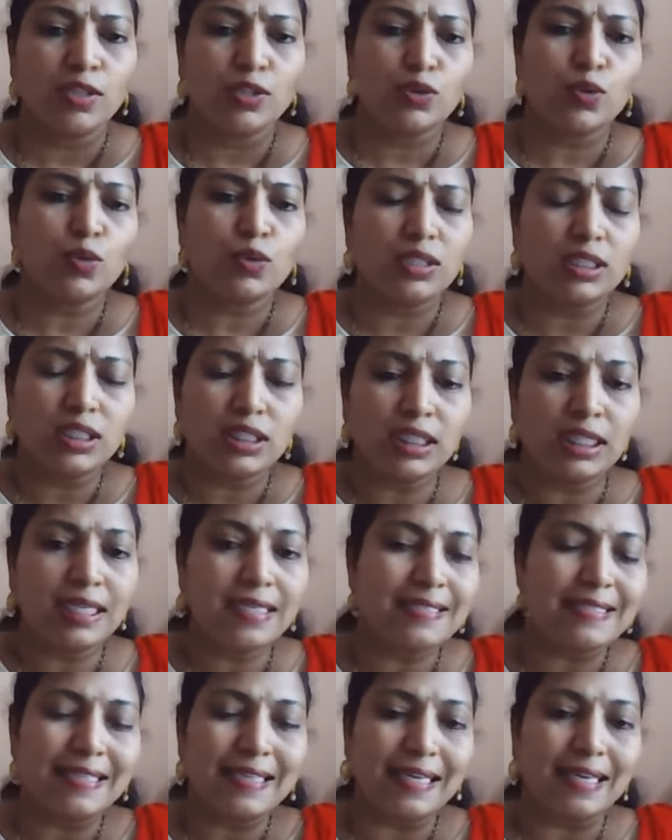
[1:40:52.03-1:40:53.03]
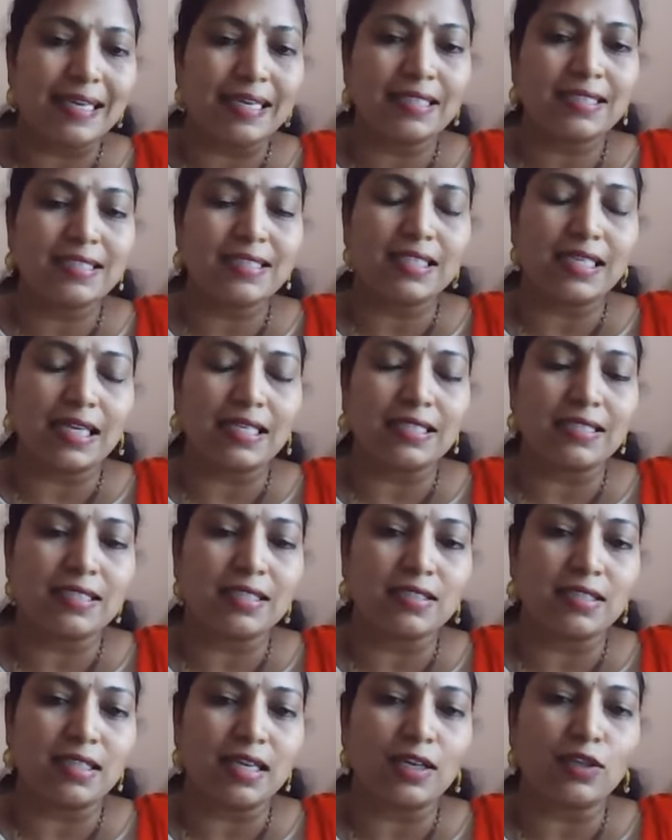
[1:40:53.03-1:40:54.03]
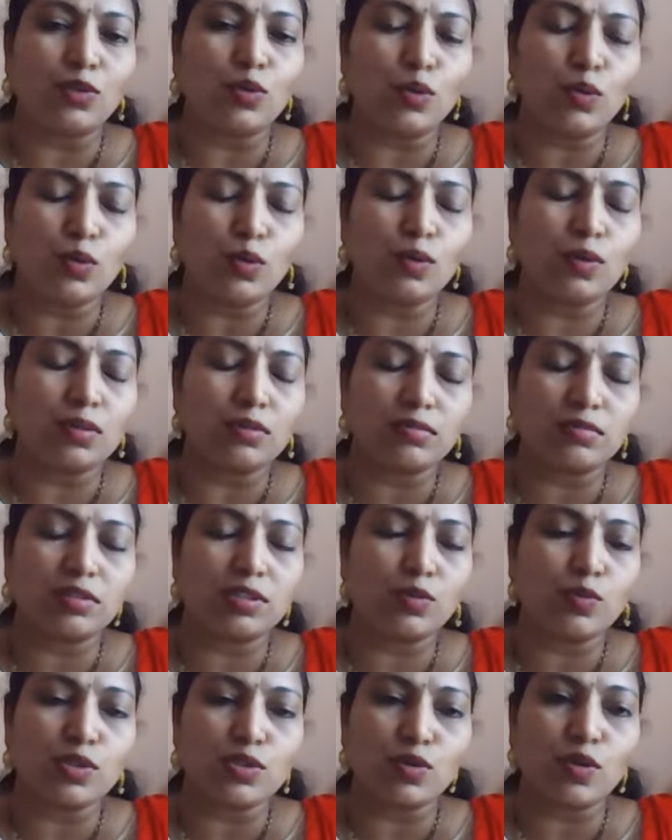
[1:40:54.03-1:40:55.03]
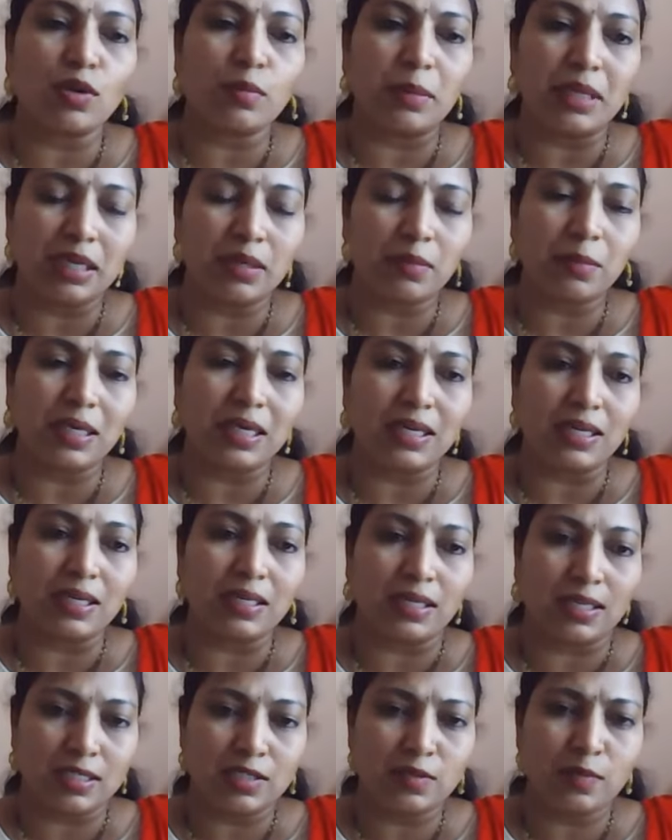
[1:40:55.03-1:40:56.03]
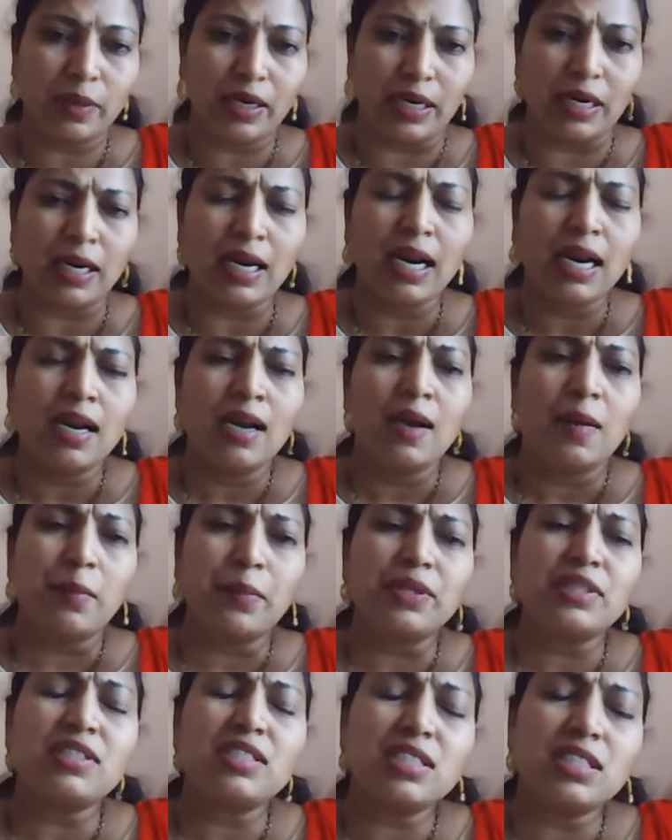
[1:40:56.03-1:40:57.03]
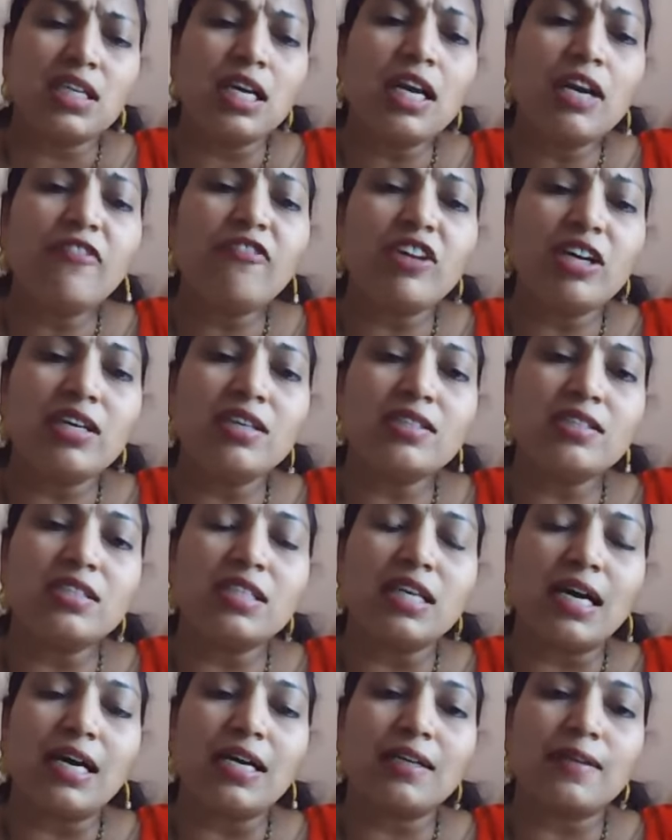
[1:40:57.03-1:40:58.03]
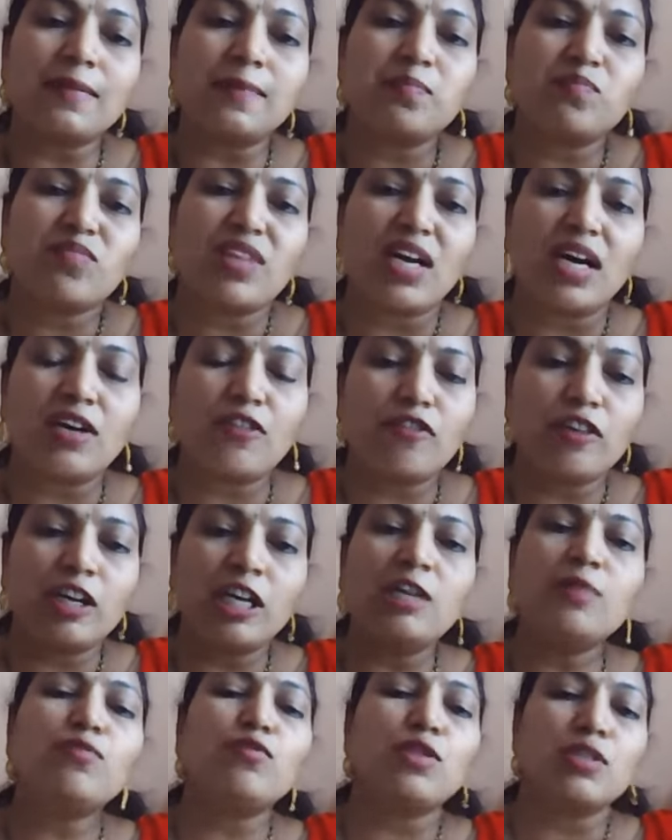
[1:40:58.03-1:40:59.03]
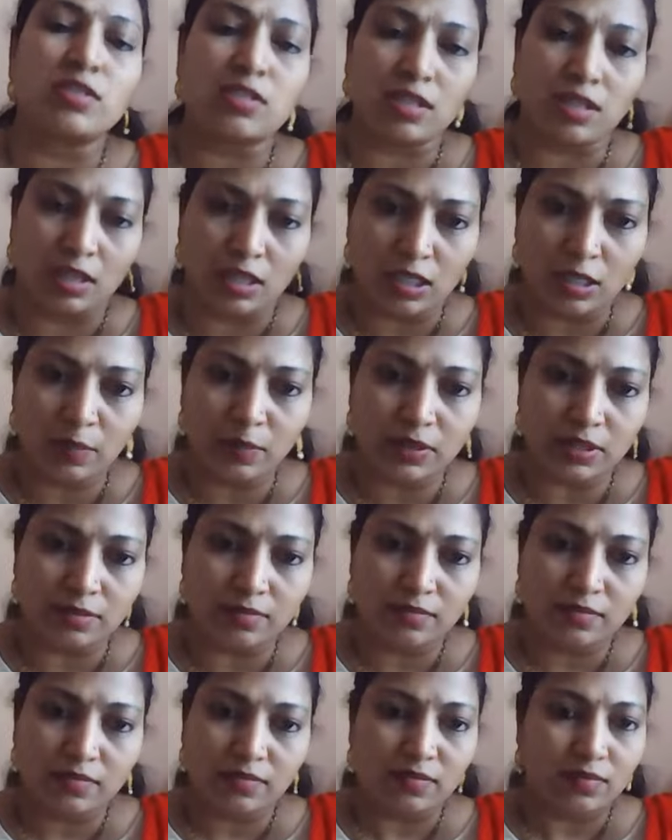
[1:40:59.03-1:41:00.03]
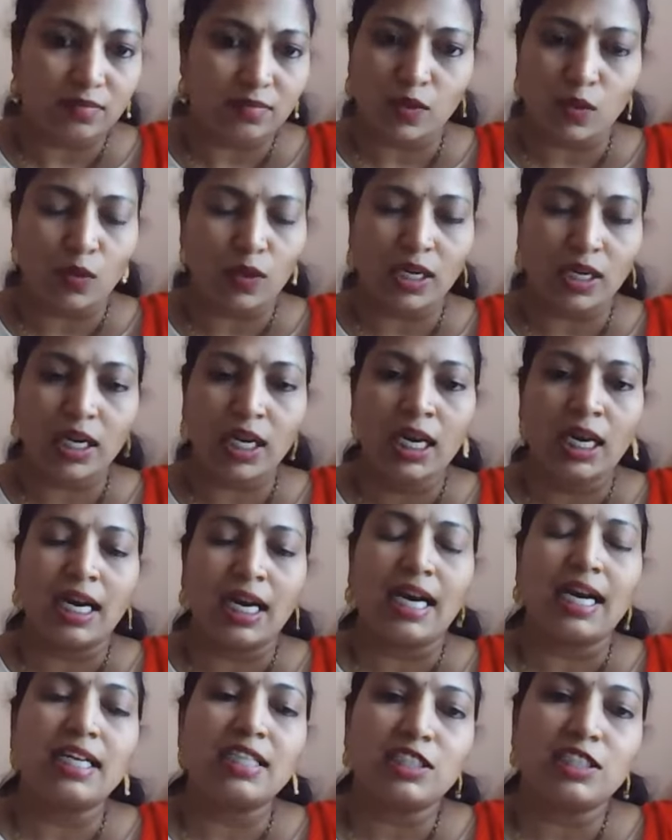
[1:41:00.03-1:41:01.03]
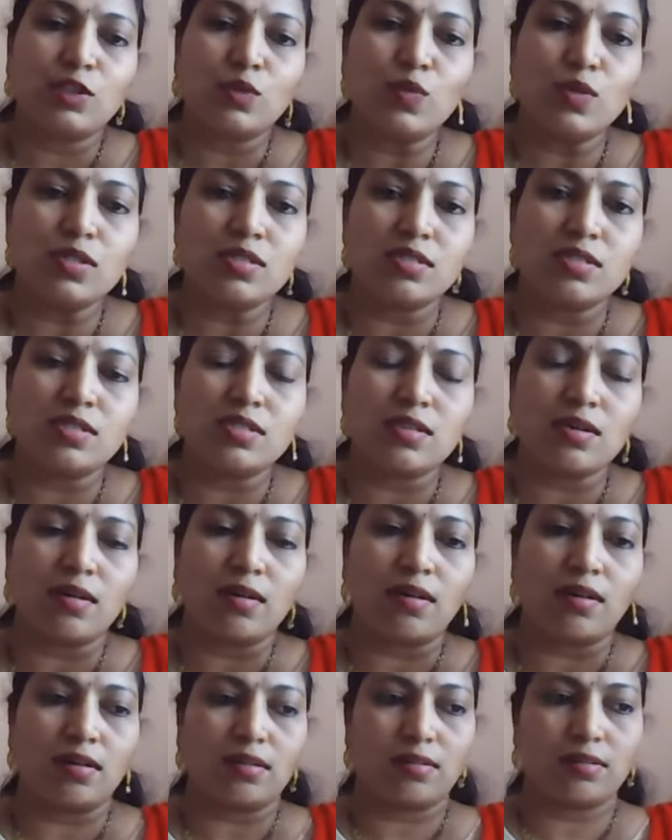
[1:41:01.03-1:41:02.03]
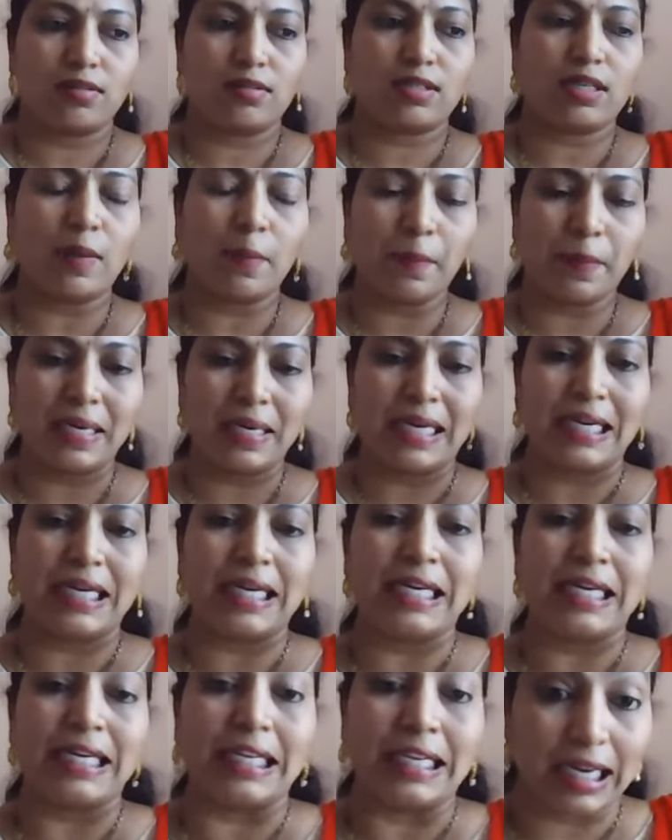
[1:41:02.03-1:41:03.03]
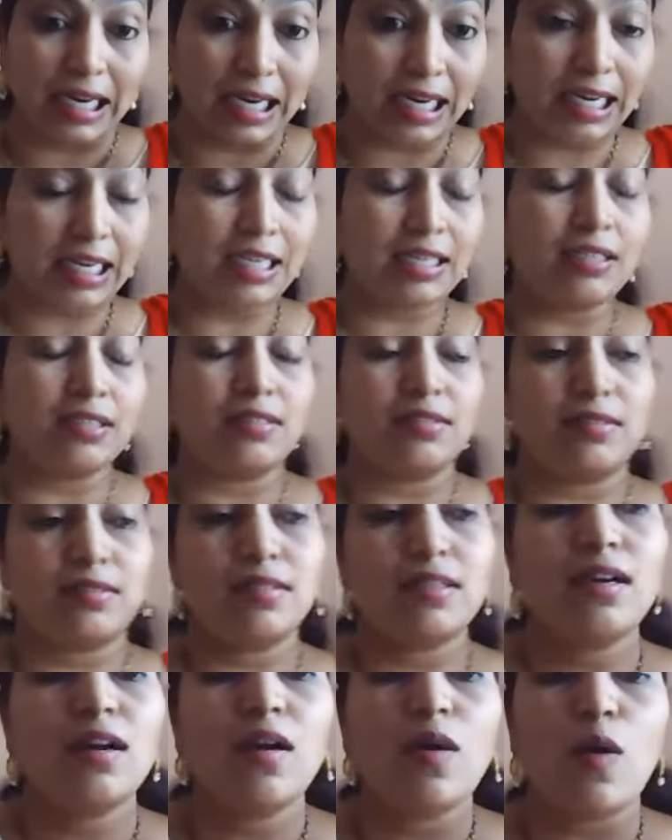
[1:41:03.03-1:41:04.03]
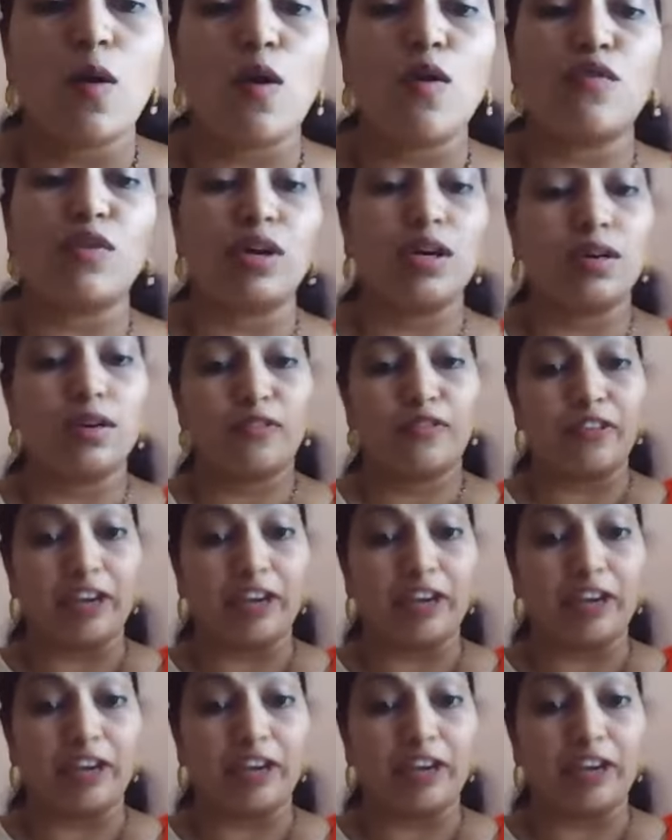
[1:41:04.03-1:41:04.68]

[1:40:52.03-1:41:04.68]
So these lines tells us that though she was not beaten by her husband, but she feels that her freedom was curbed, okay, and she was completely denied of her